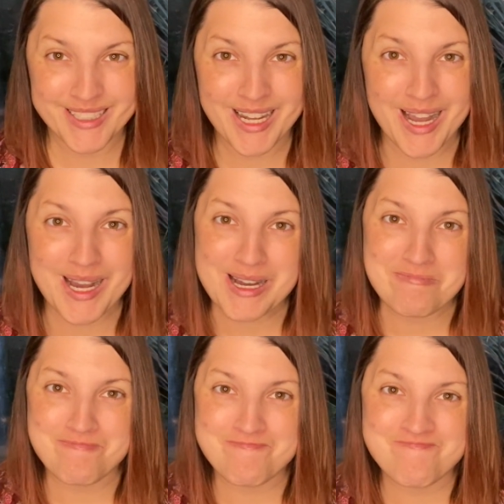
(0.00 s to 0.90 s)

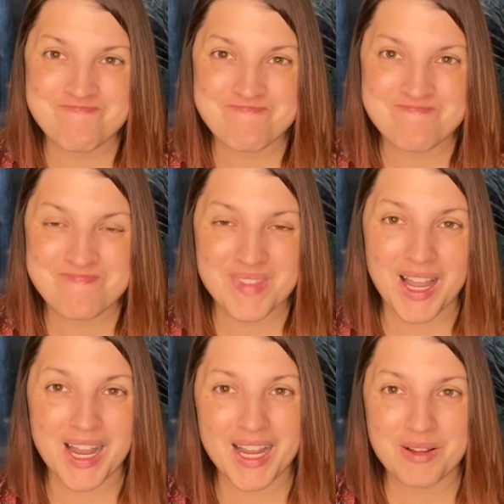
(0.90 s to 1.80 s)

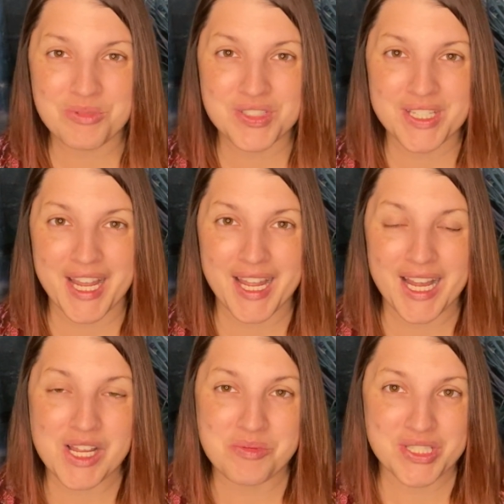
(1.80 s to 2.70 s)
I will say I was